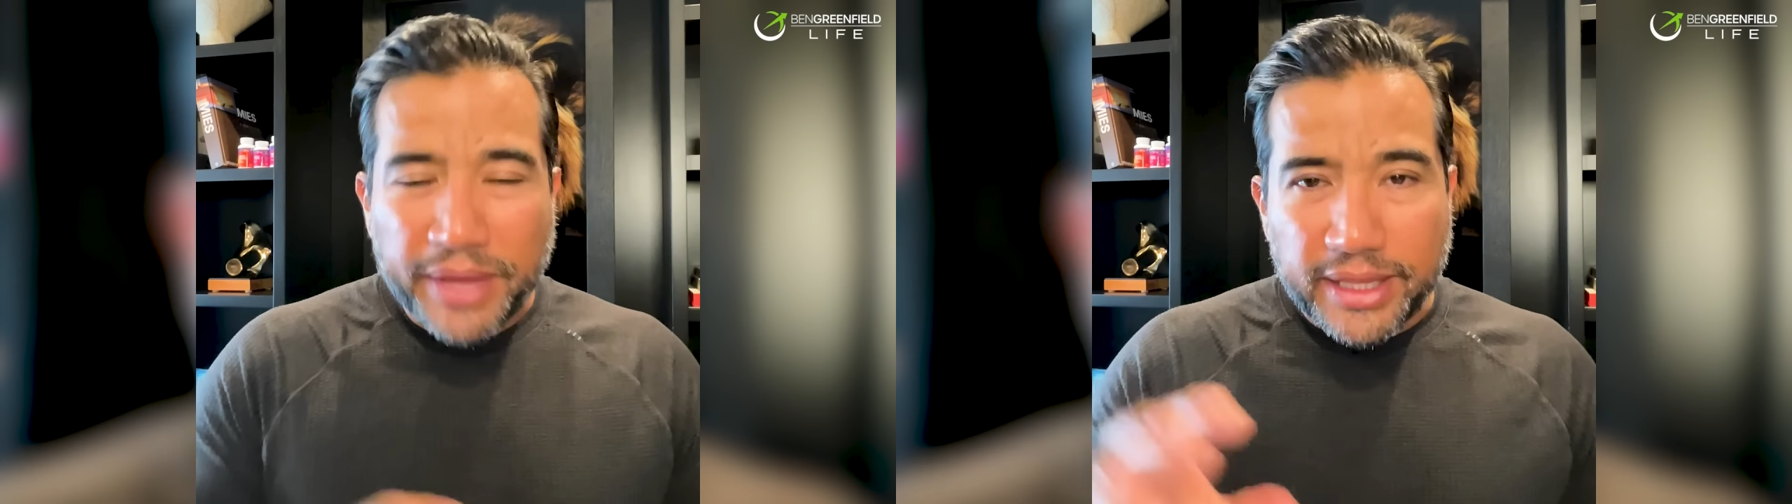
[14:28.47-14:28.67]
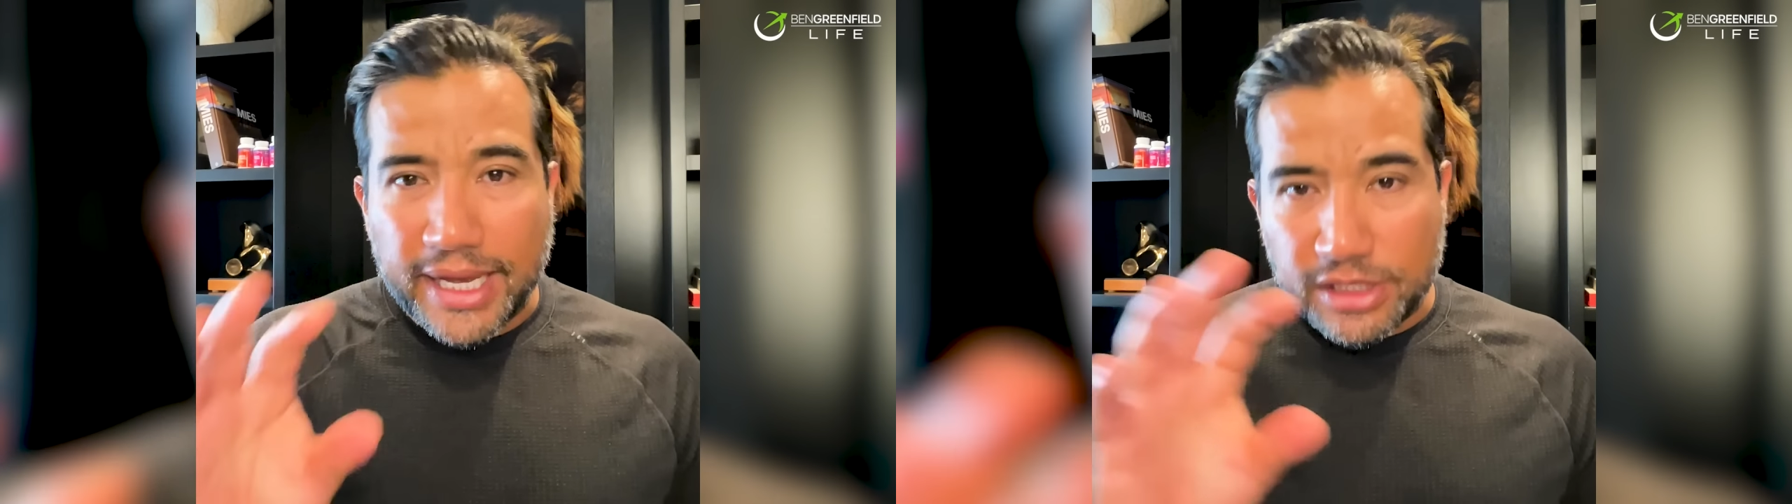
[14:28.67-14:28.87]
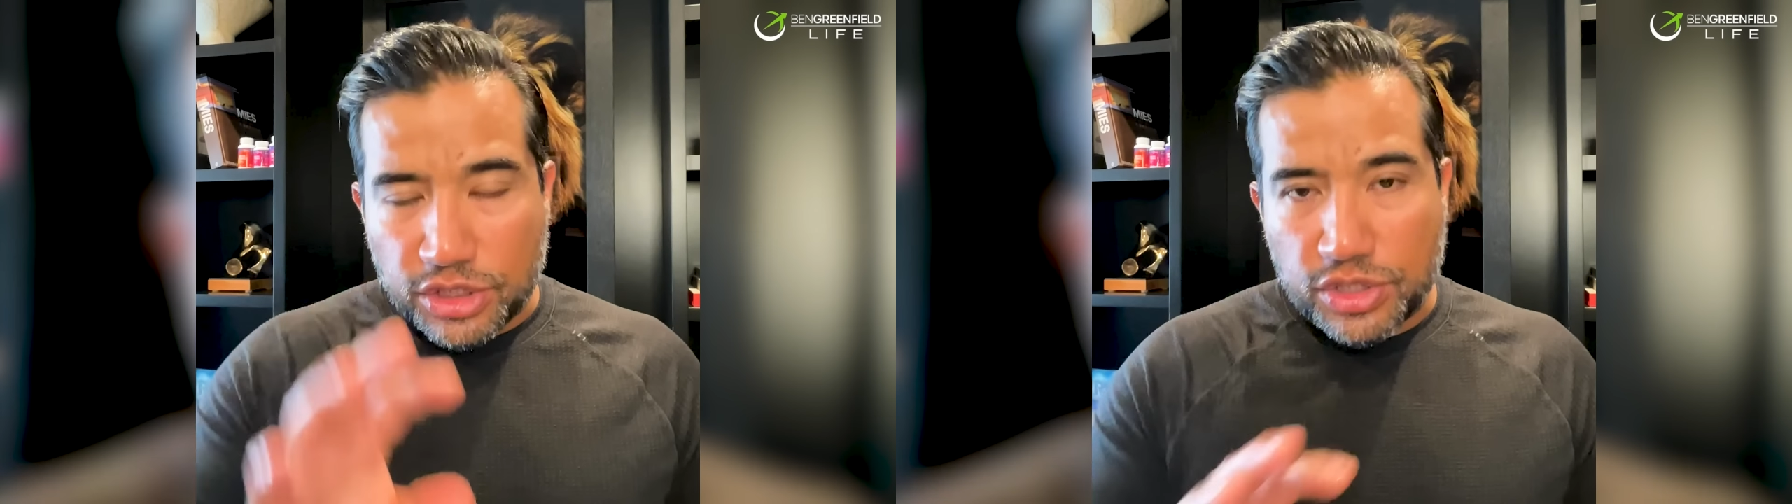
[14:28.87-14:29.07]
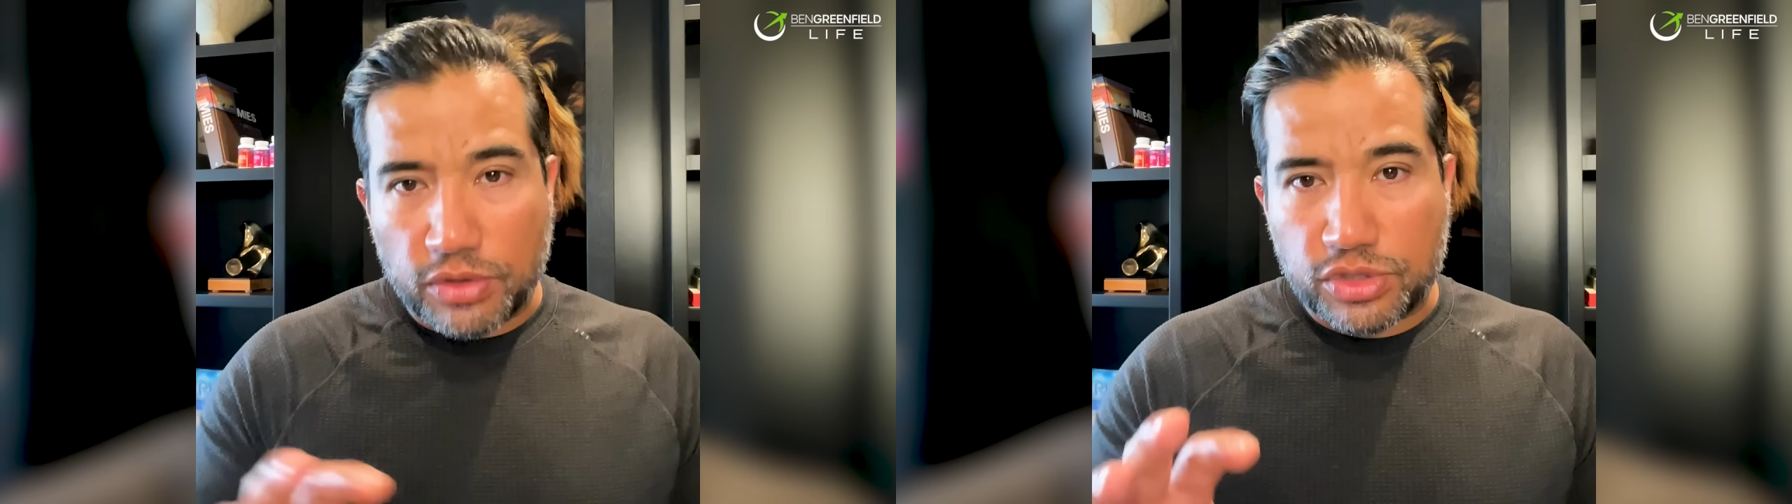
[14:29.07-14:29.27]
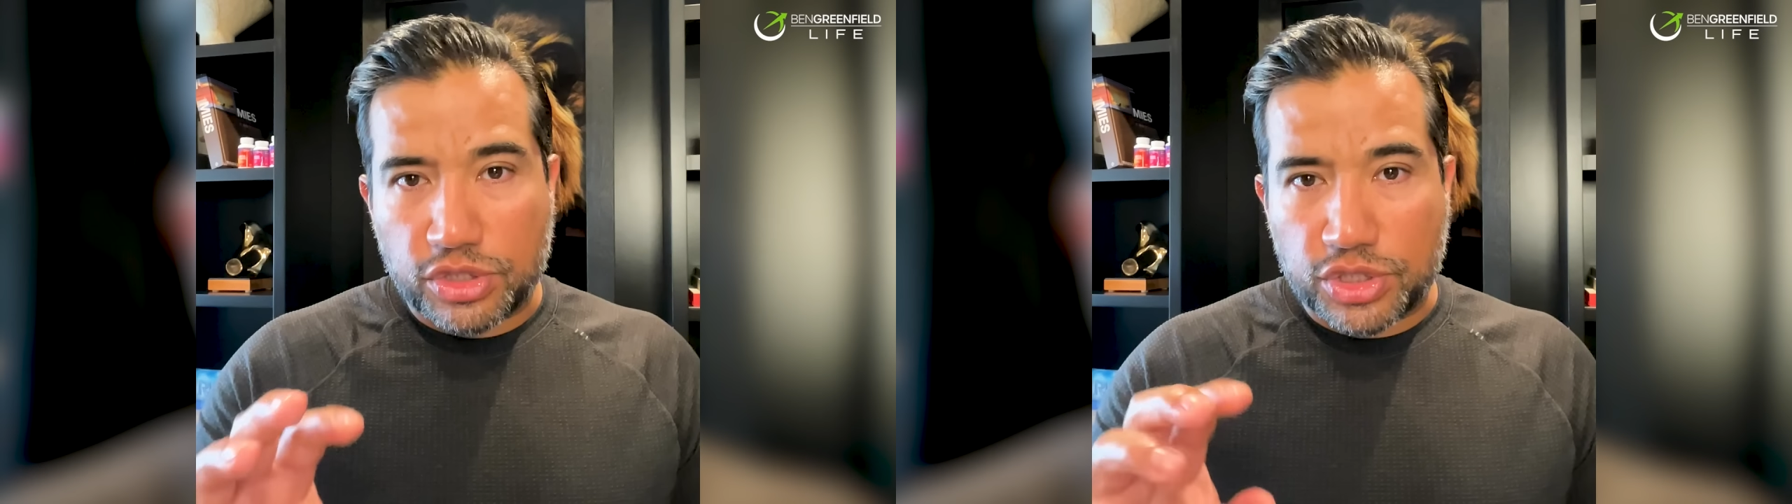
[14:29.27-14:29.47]
And that just
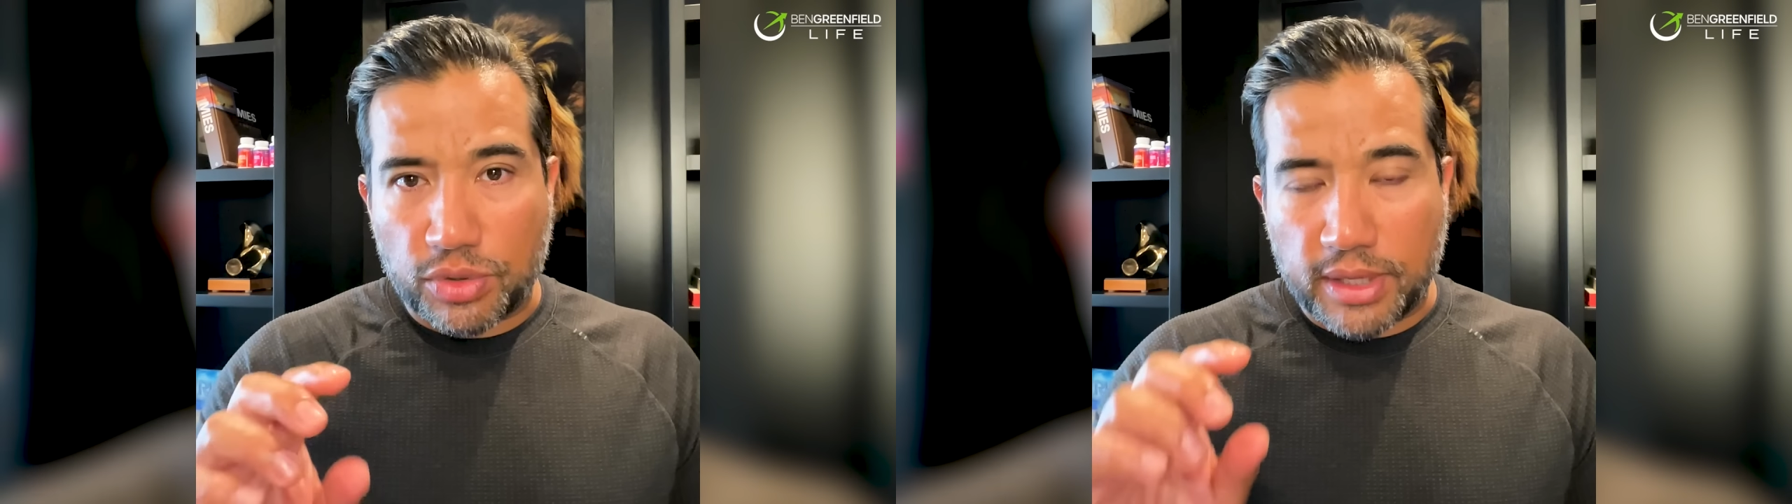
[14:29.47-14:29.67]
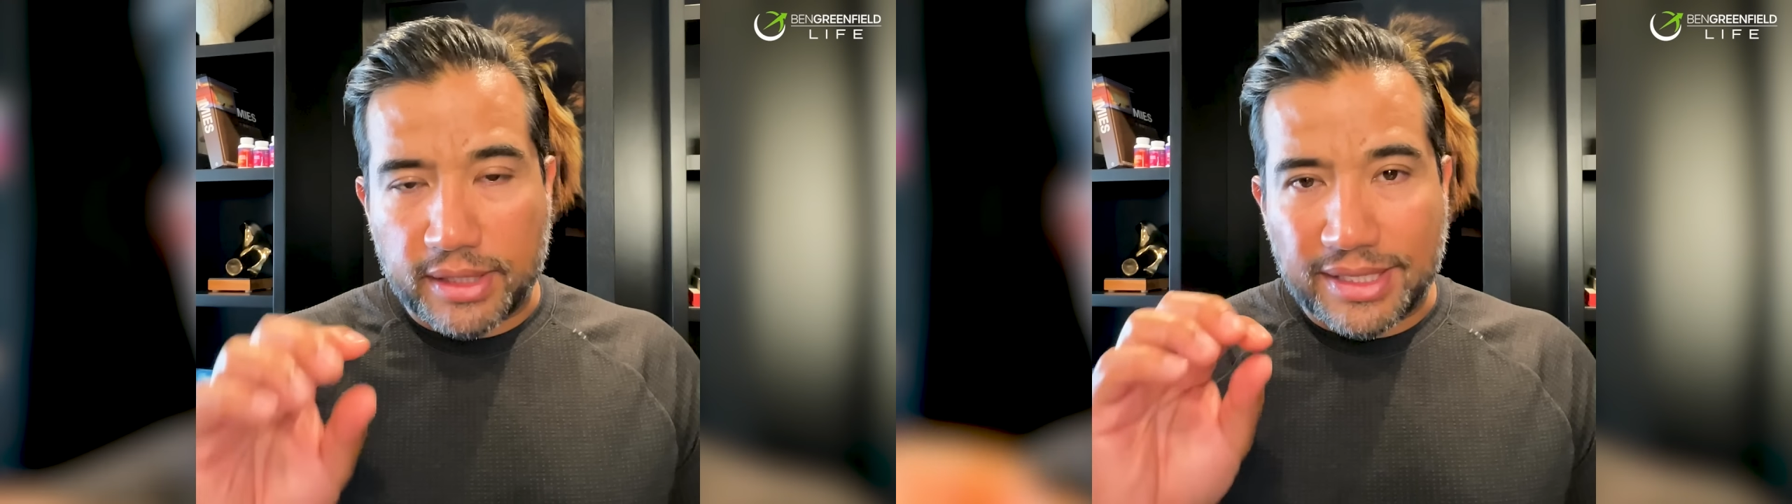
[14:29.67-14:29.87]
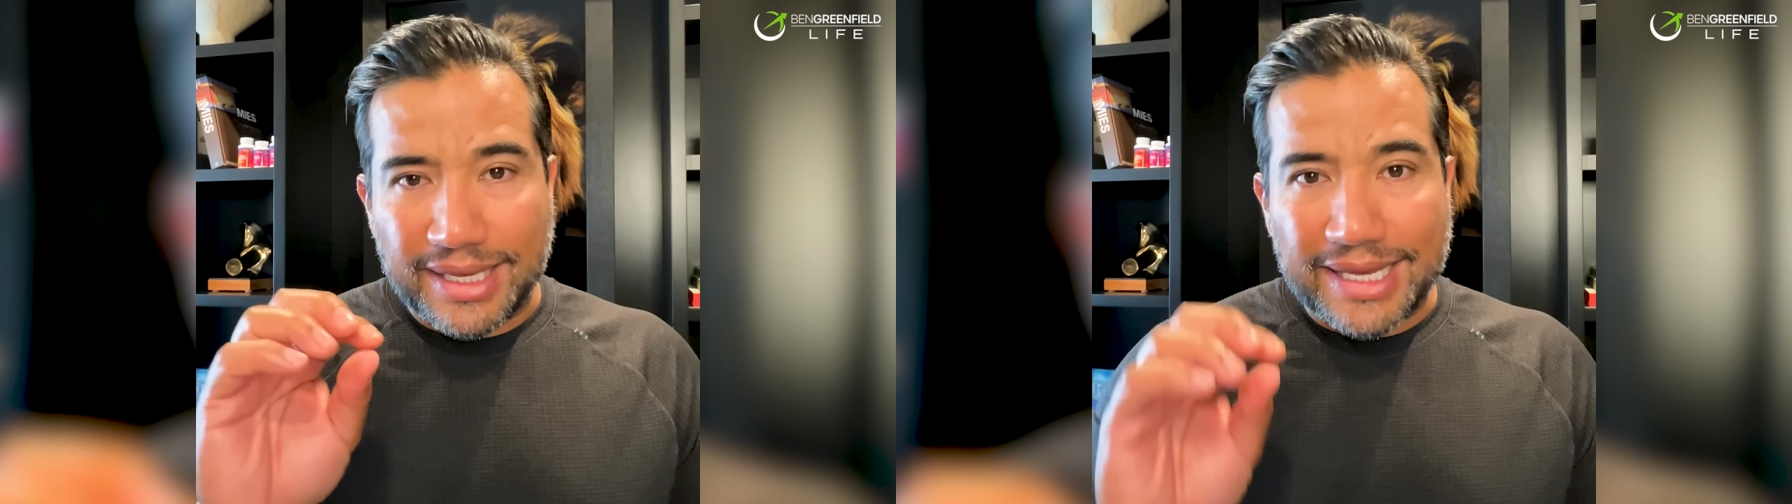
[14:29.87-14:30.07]
goes to show like the